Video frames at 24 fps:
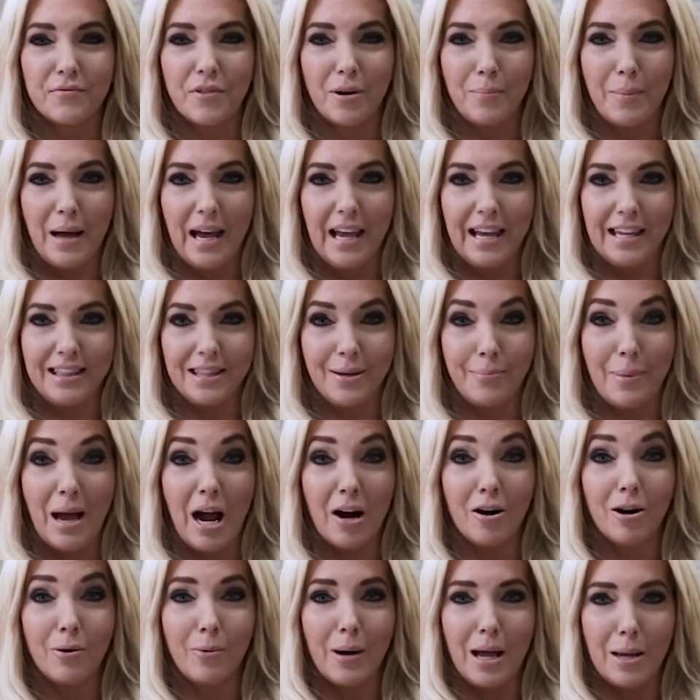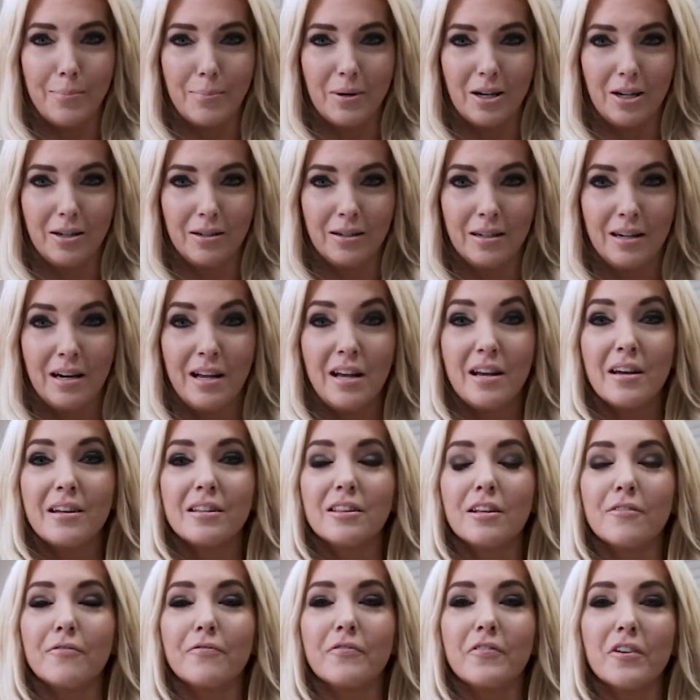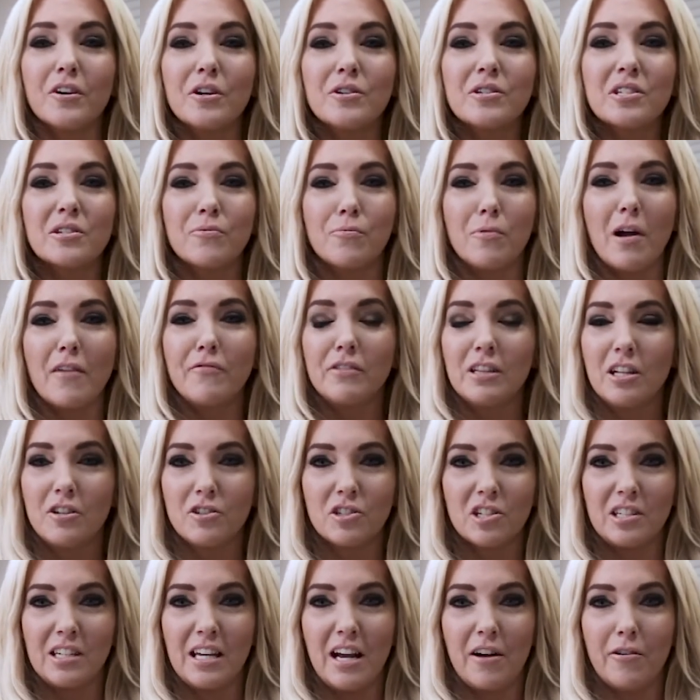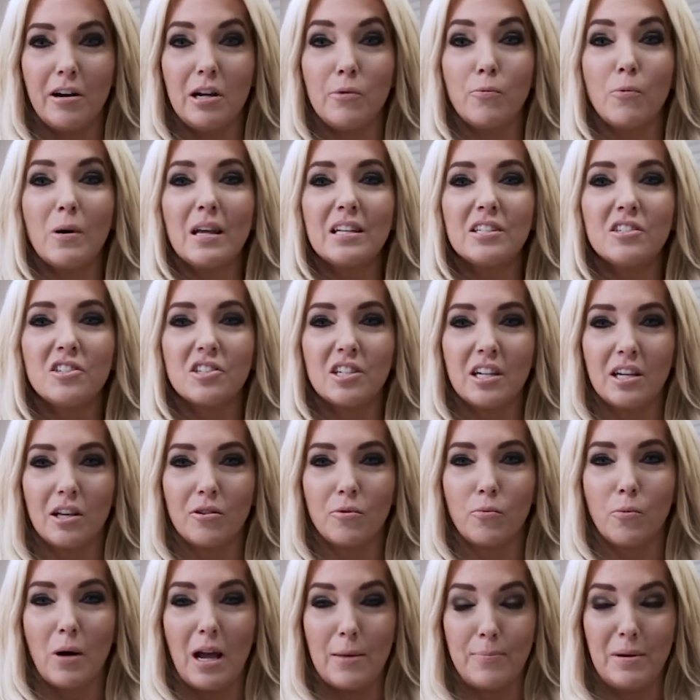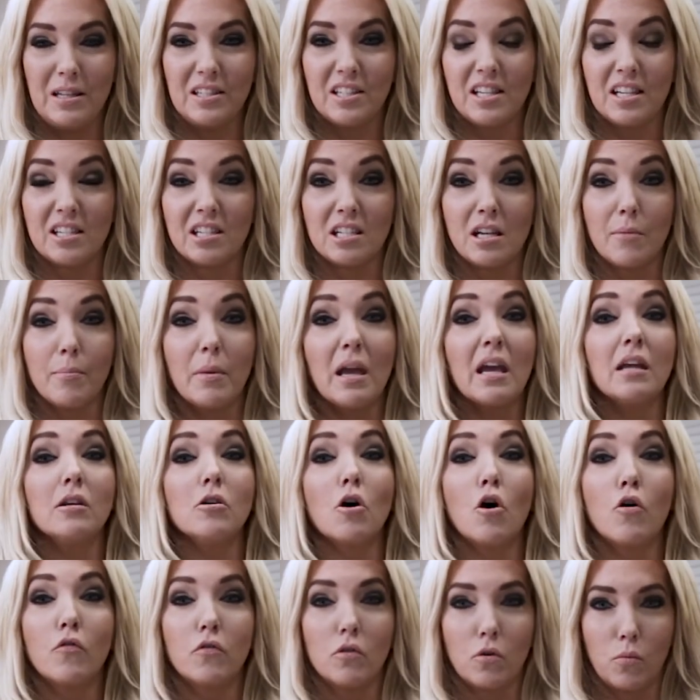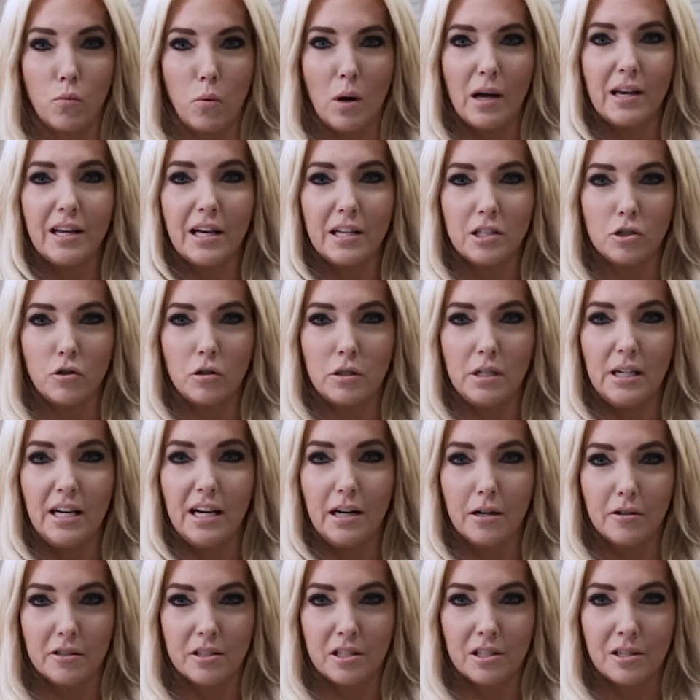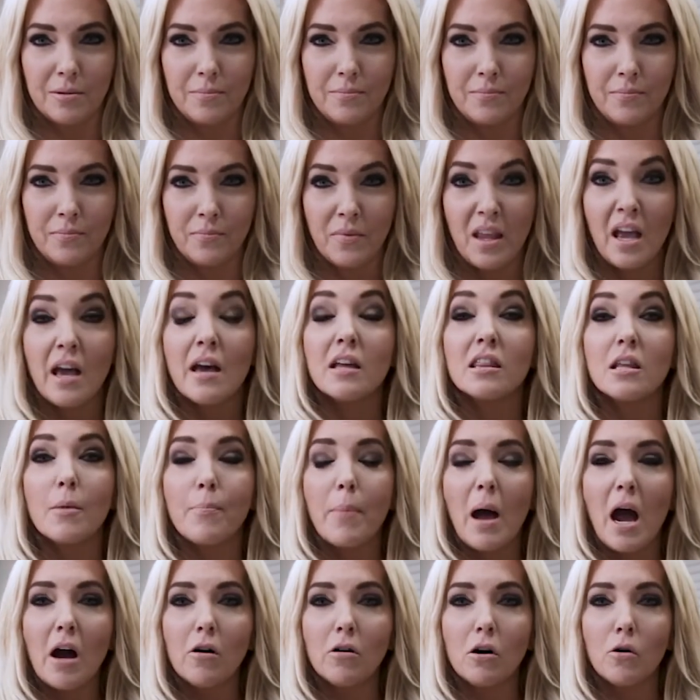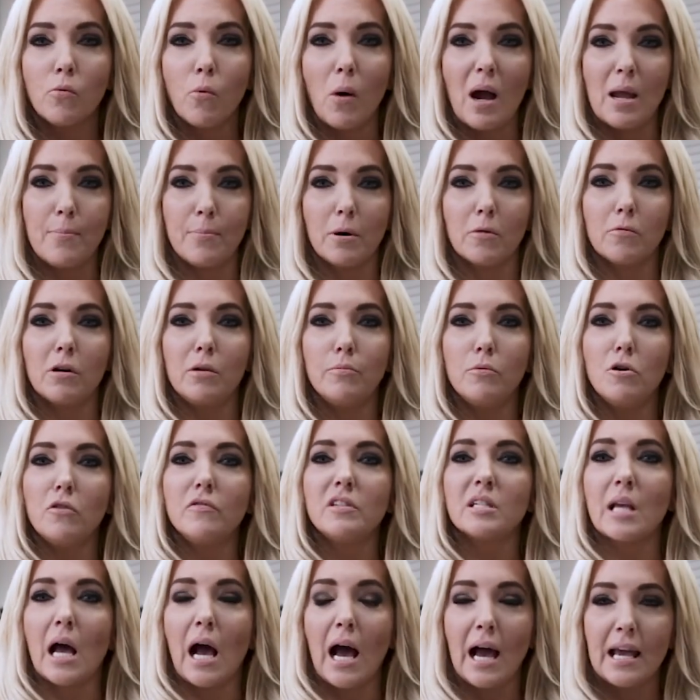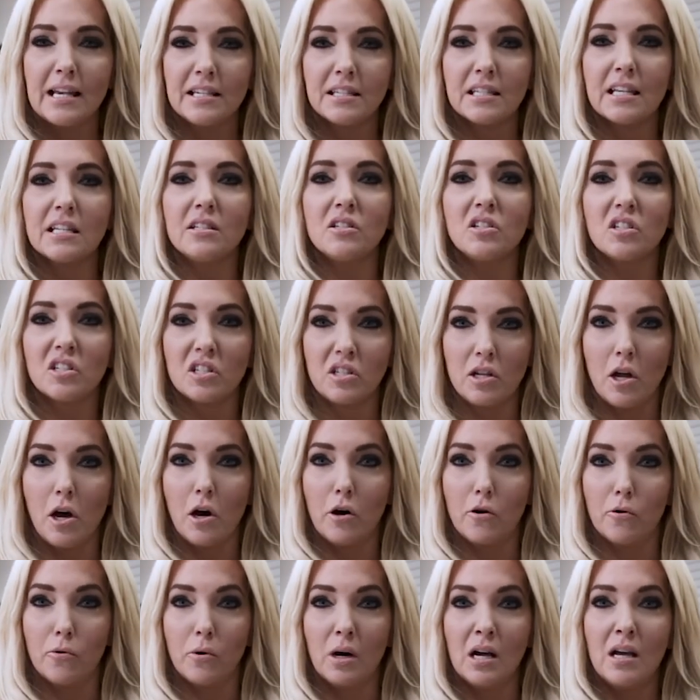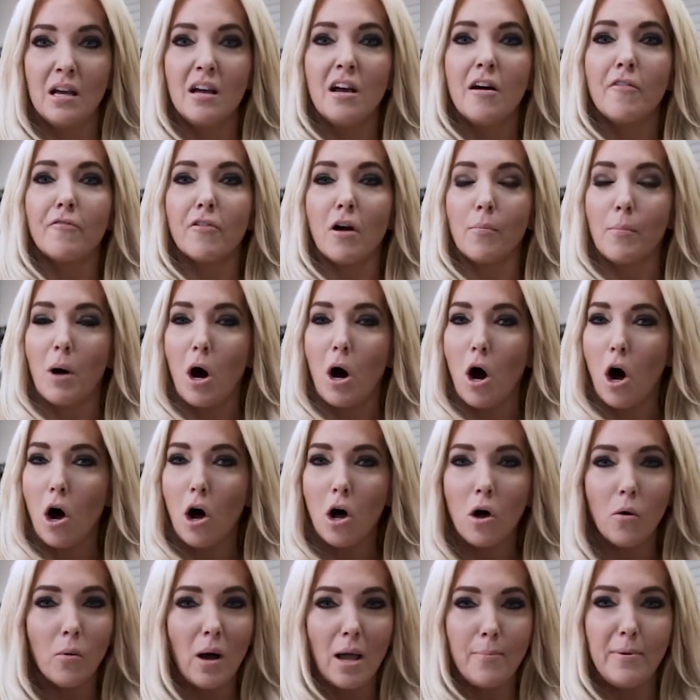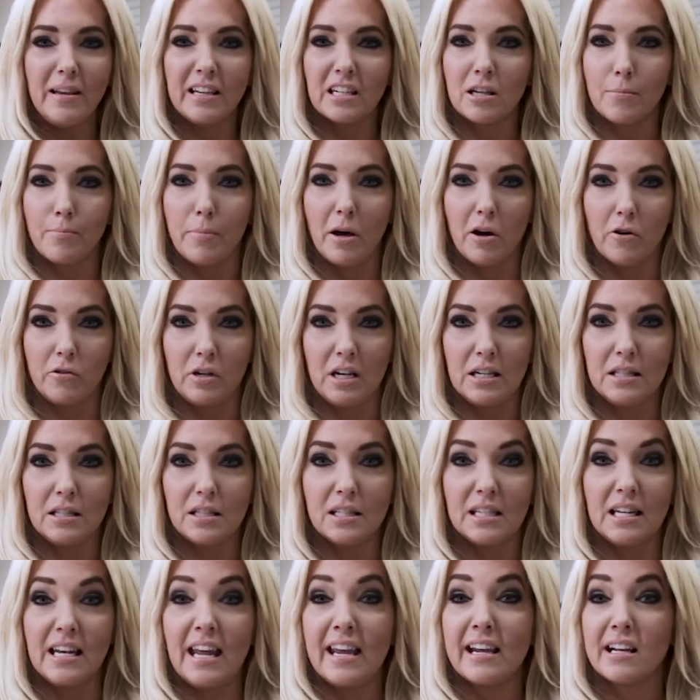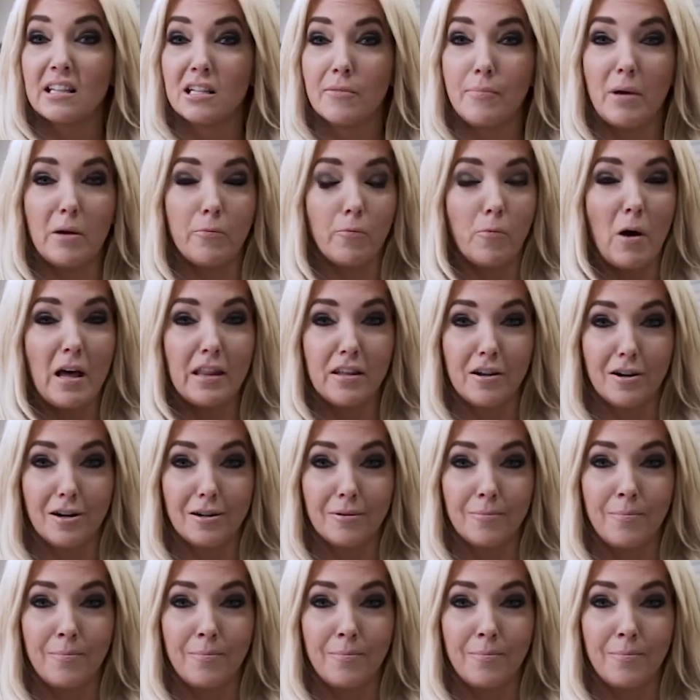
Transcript: for buying the PowerWiper, the first revolutionary windshield wiping system in over one hundred years. The PowerWiper removes ice and snow from all wiping components in inclement weather,